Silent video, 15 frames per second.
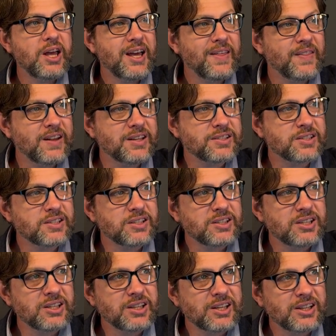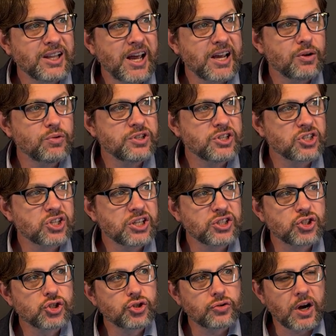That language is
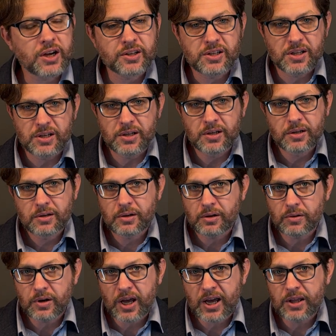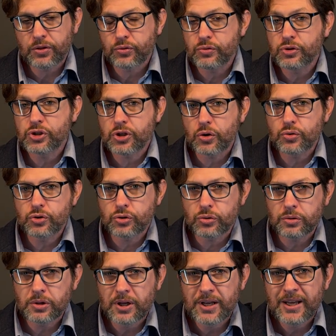constructed, okay, through
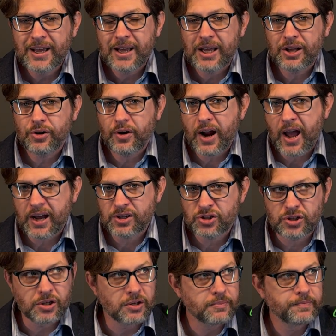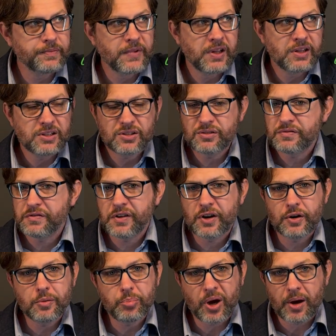social interaction. This is a
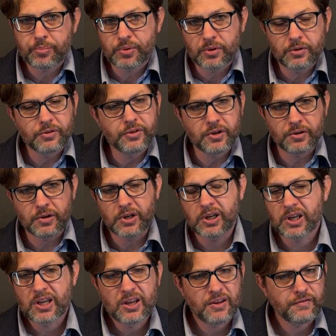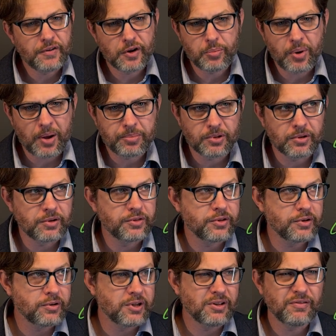very popular theory. Very popular
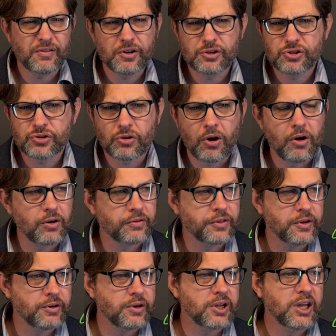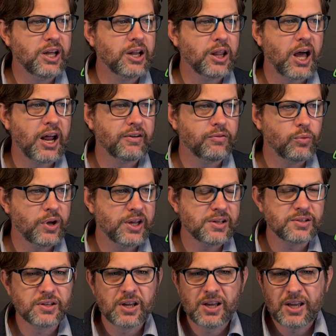theory, a very strong theory in a lot of ways.
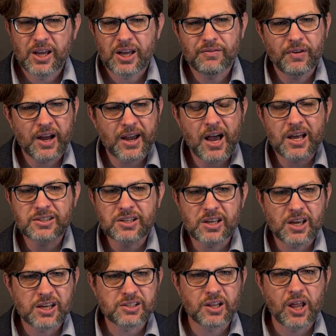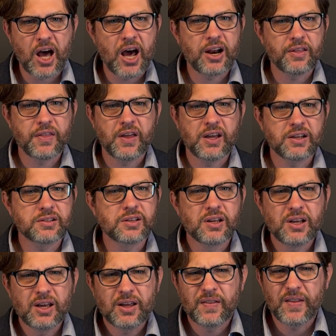And Vygotsky has a lot of things
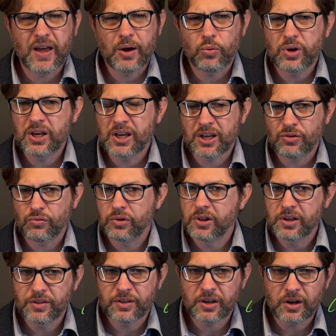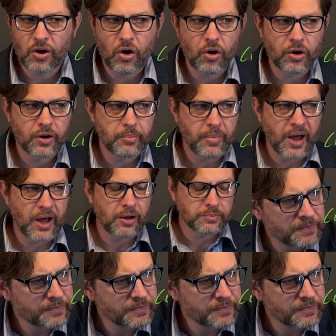that we can really think hard about.